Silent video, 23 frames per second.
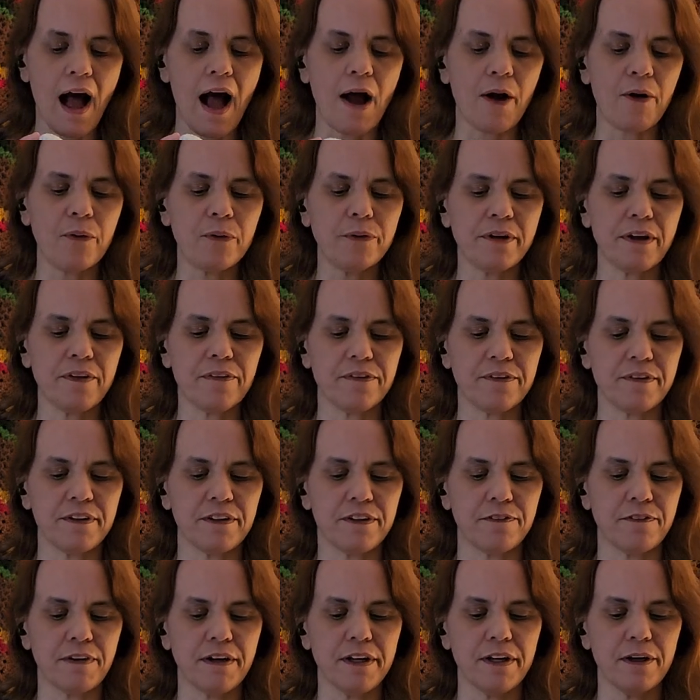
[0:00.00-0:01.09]
who does these
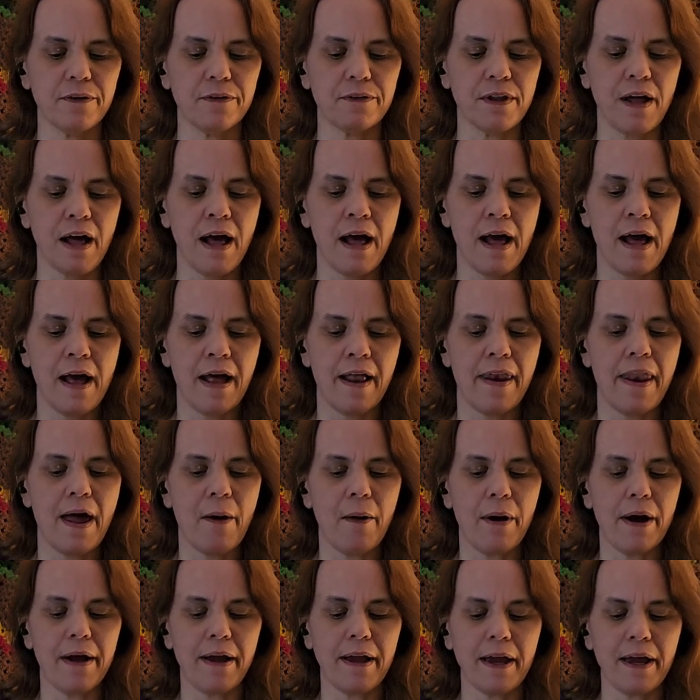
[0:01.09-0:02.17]
videos. Now
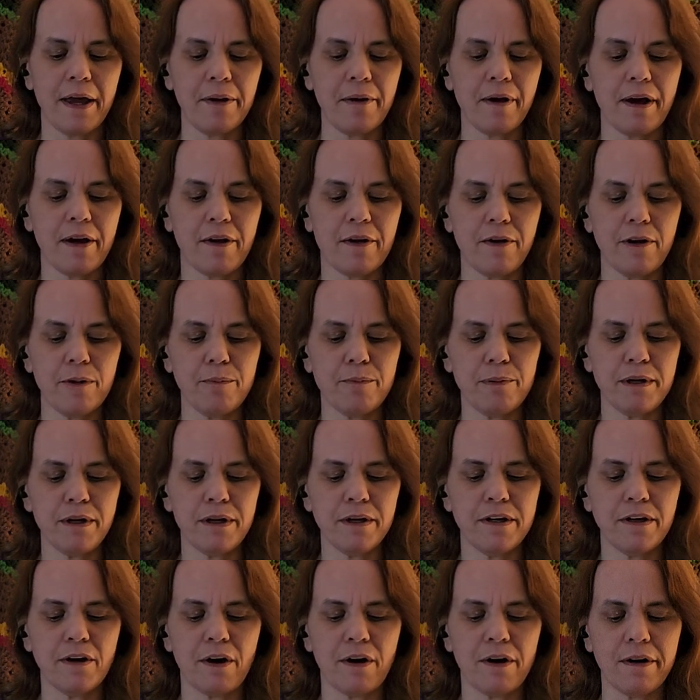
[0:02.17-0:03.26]
again, it could be a
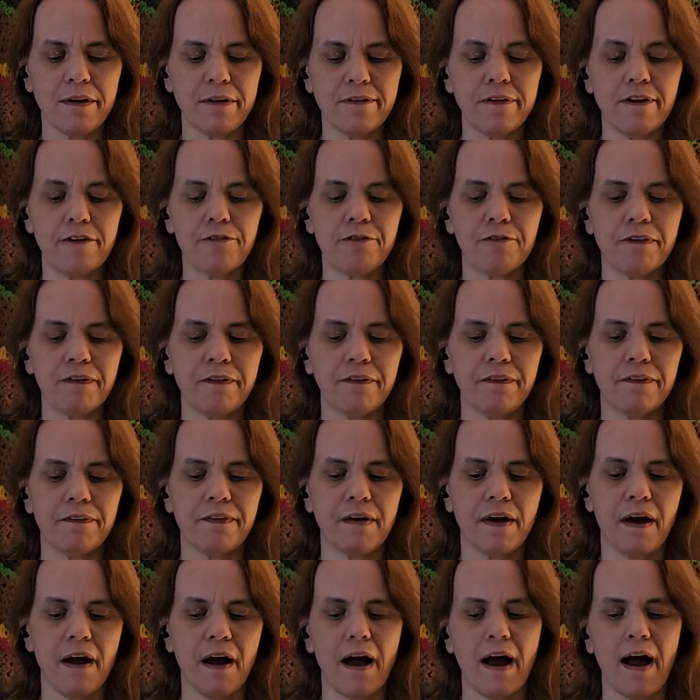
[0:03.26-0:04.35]
yarn difference.
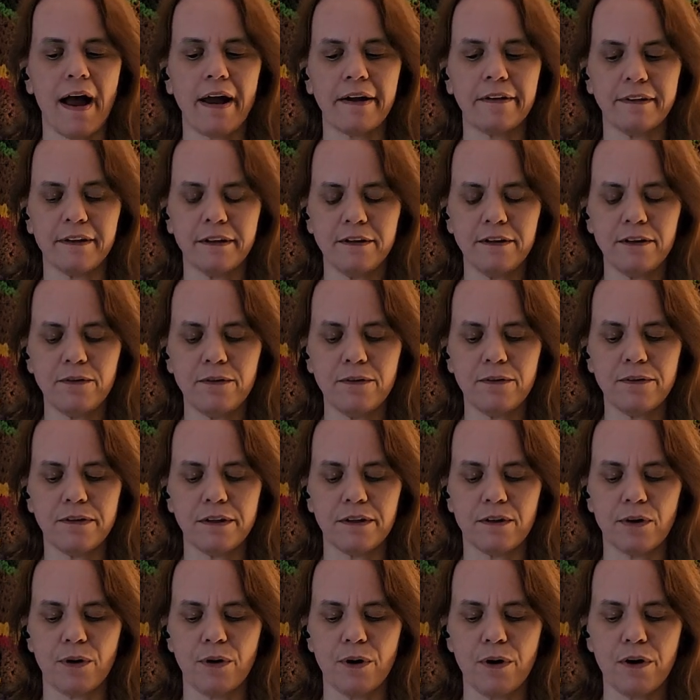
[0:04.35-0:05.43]
I did use the
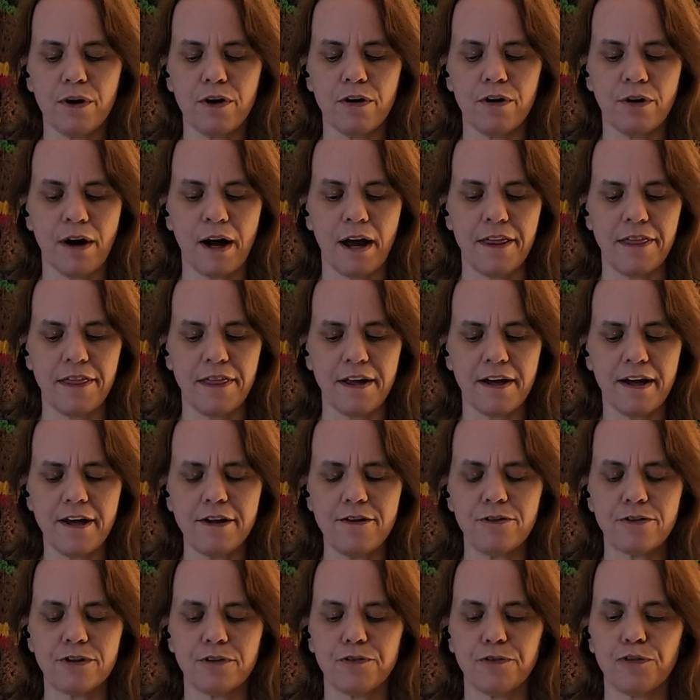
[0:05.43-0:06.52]
hook. I think I
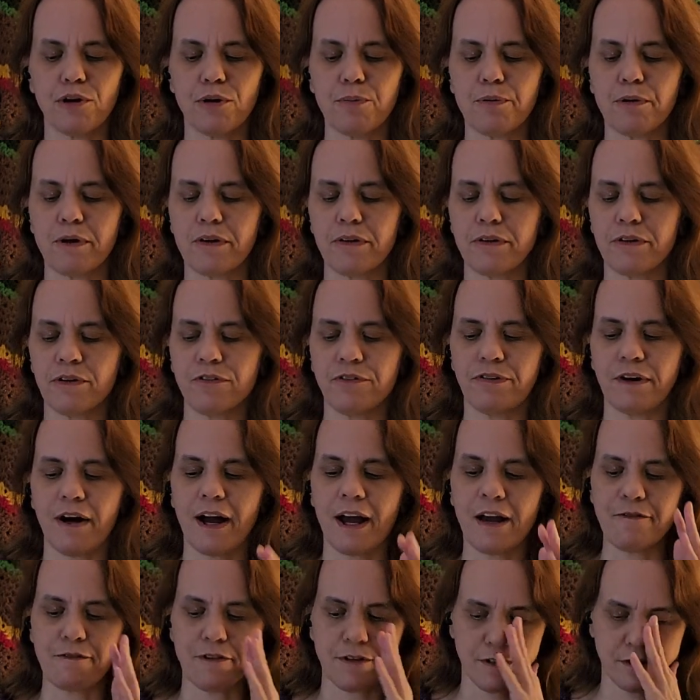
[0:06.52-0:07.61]
used a
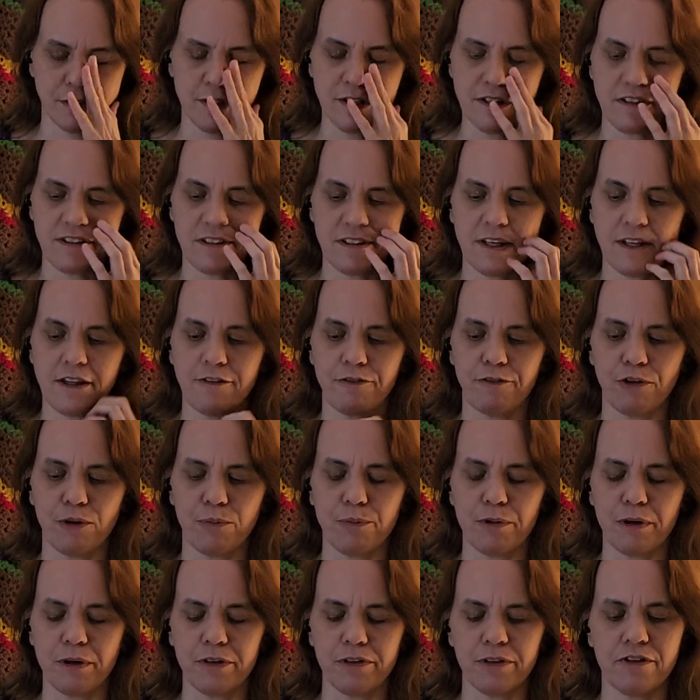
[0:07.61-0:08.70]
4.25, which she said the
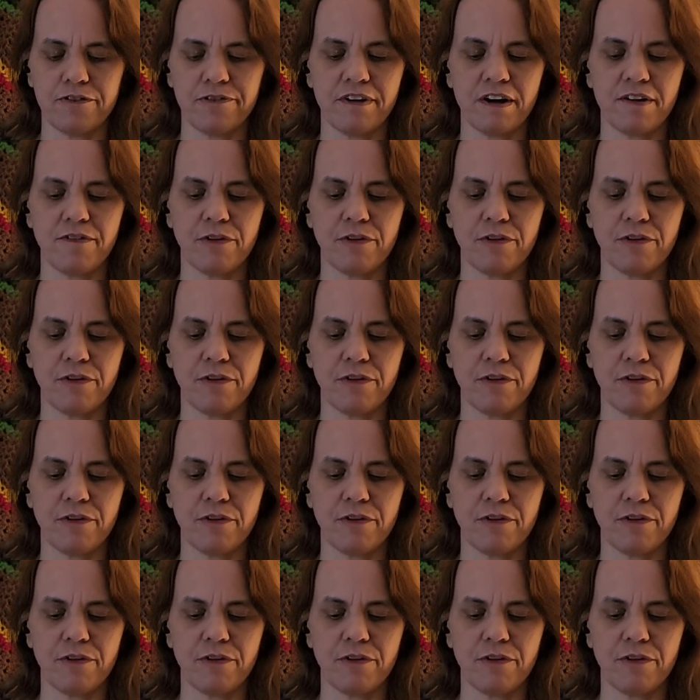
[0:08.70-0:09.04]
4.25